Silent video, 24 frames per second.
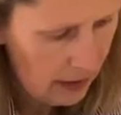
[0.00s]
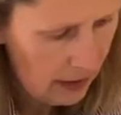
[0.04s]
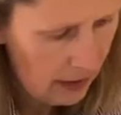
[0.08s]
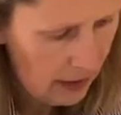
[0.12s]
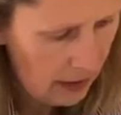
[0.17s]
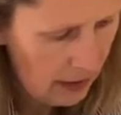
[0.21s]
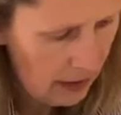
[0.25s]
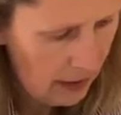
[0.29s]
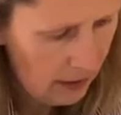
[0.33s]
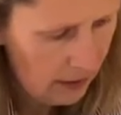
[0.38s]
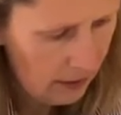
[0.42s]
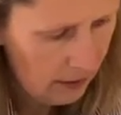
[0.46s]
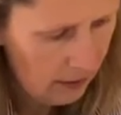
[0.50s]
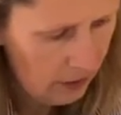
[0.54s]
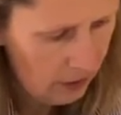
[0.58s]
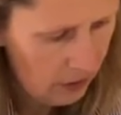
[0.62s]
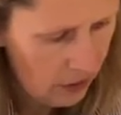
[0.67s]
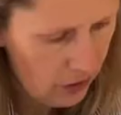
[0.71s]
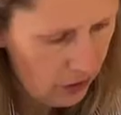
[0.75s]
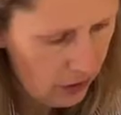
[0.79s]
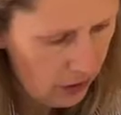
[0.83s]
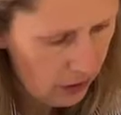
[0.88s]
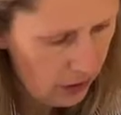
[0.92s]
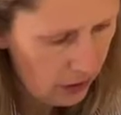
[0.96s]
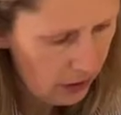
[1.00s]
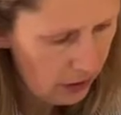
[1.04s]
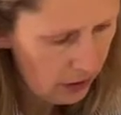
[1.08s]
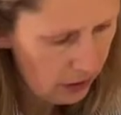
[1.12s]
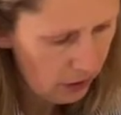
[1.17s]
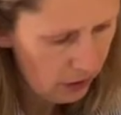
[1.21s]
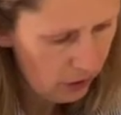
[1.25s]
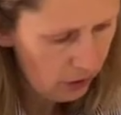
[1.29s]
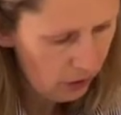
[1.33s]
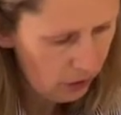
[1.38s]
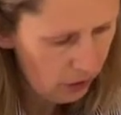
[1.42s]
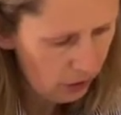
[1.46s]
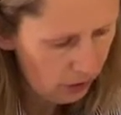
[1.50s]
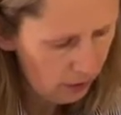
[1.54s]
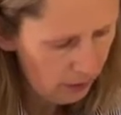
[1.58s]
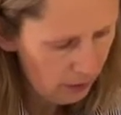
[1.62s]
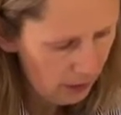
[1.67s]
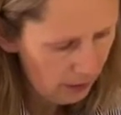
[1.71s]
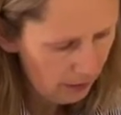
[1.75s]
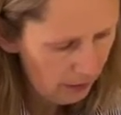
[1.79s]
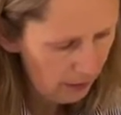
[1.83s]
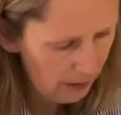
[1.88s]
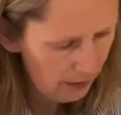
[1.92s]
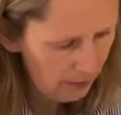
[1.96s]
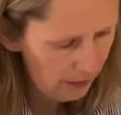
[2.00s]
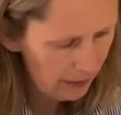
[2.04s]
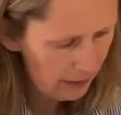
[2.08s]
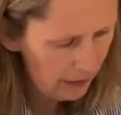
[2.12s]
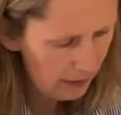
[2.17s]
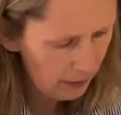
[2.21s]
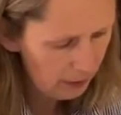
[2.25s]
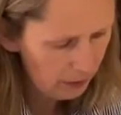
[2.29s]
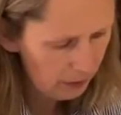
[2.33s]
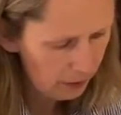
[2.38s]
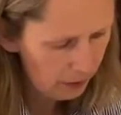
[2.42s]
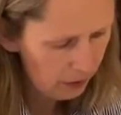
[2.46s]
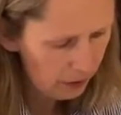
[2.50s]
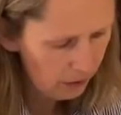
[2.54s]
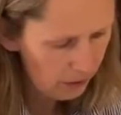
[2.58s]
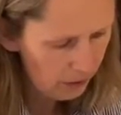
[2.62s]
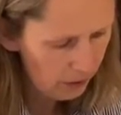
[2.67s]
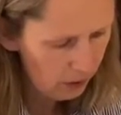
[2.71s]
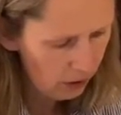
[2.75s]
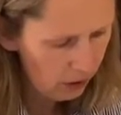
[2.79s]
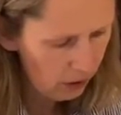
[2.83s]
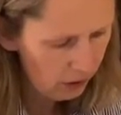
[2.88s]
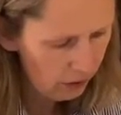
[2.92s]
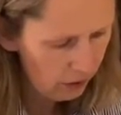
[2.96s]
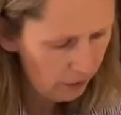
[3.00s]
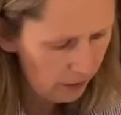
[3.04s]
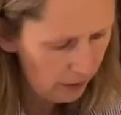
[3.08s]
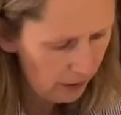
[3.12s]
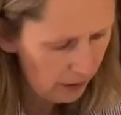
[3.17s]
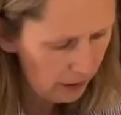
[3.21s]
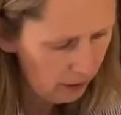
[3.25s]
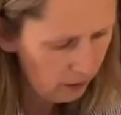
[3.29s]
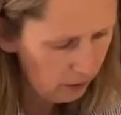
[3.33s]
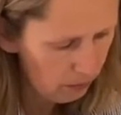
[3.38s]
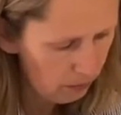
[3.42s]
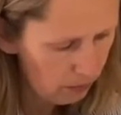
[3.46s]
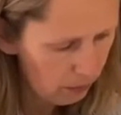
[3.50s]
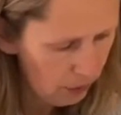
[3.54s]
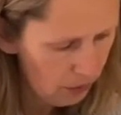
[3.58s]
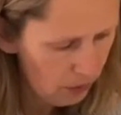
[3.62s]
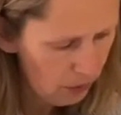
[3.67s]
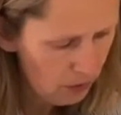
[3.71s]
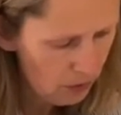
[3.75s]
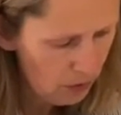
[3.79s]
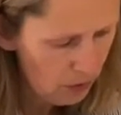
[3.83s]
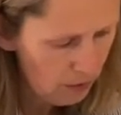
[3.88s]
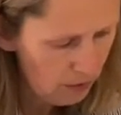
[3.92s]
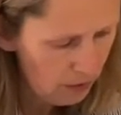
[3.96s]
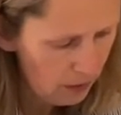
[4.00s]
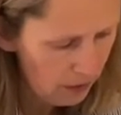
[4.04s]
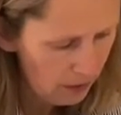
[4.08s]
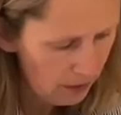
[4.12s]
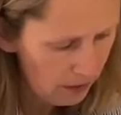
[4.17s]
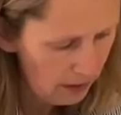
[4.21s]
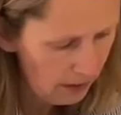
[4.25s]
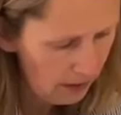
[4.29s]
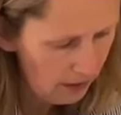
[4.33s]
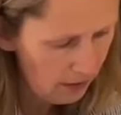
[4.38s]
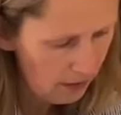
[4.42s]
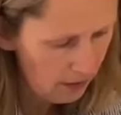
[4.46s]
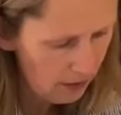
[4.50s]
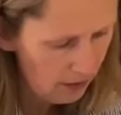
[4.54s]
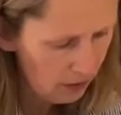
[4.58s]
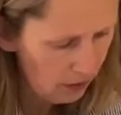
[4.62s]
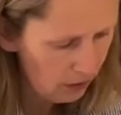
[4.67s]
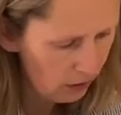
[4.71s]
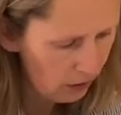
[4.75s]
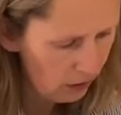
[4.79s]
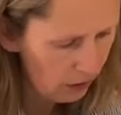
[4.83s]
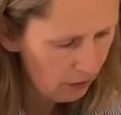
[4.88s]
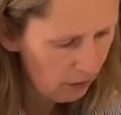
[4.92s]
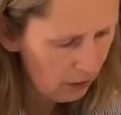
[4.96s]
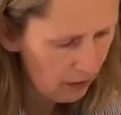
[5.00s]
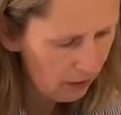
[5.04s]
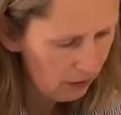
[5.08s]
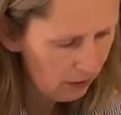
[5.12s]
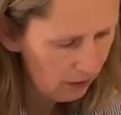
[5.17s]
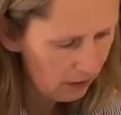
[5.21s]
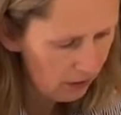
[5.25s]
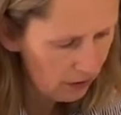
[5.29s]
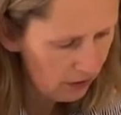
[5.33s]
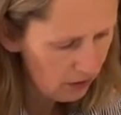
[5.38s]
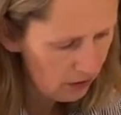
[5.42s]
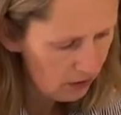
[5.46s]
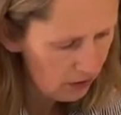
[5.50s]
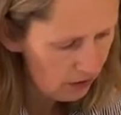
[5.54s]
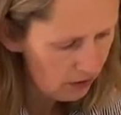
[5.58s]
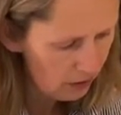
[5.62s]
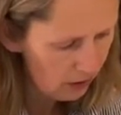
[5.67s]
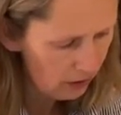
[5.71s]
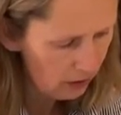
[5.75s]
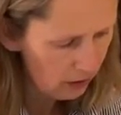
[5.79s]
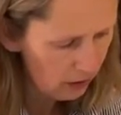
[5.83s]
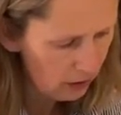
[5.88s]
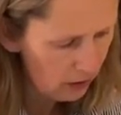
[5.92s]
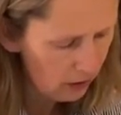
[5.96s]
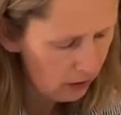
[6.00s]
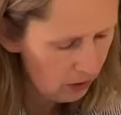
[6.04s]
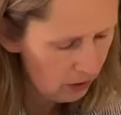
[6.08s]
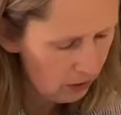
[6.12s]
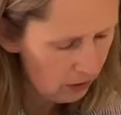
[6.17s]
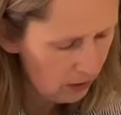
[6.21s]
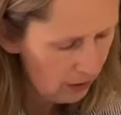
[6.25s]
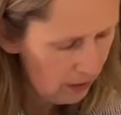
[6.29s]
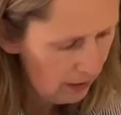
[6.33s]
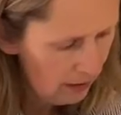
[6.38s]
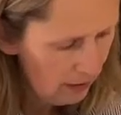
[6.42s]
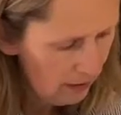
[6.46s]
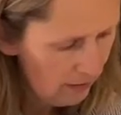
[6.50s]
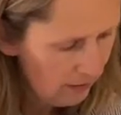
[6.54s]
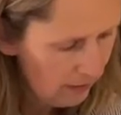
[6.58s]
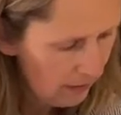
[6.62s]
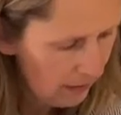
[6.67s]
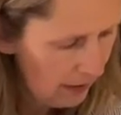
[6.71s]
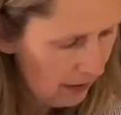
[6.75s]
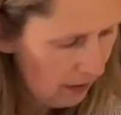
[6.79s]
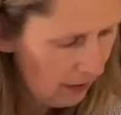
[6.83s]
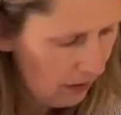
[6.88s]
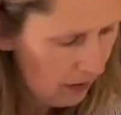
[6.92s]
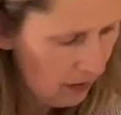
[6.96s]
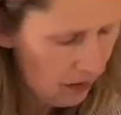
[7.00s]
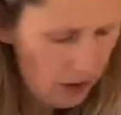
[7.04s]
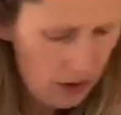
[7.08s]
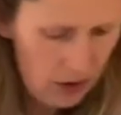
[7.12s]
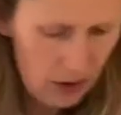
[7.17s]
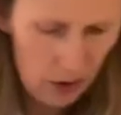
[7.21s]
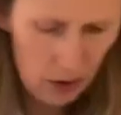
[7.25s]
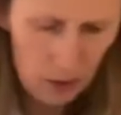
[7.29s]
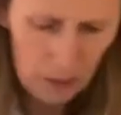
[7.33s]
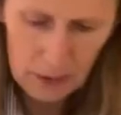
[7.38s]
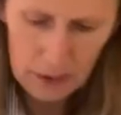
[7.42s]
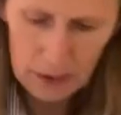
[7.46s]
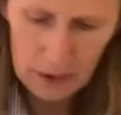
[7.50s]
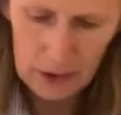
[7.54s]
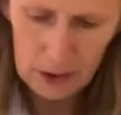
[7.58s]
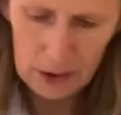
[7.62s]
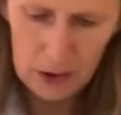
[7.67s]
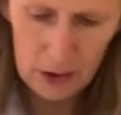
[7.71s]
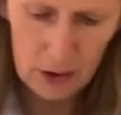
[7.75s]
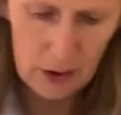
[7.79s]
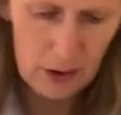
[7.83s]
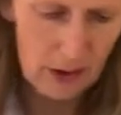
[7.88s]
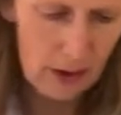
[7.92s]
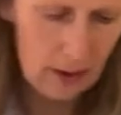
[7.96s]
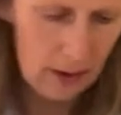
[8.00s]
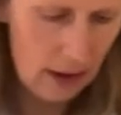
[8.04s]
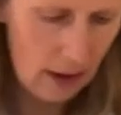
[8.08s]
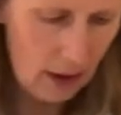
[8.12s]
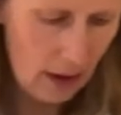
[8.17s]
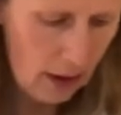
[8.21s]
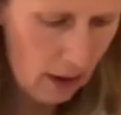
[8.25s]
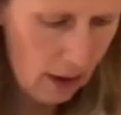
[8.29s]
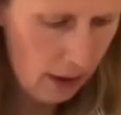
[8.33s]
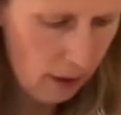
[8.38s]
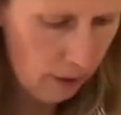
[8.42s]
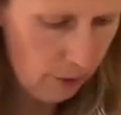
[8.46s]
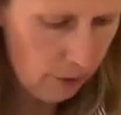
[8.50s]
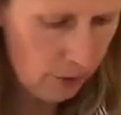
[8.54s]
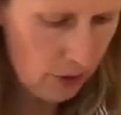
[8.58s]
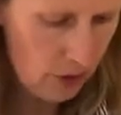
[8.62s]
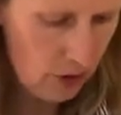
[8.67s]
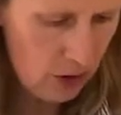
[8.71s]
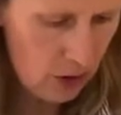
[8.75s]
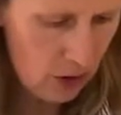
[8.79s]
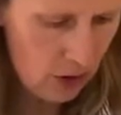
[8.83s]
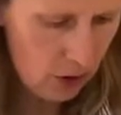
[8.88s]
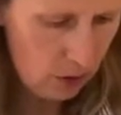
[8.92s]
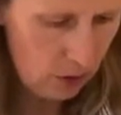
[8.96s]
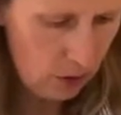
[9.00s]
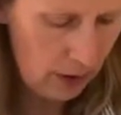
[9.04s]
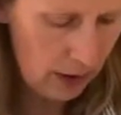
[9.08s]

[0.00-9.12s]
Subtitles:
and just going all the way around the apple. There's often the odd bruise, but that's not going to matter. It's just going to go into the soup. I'm going to cut it in half, just holding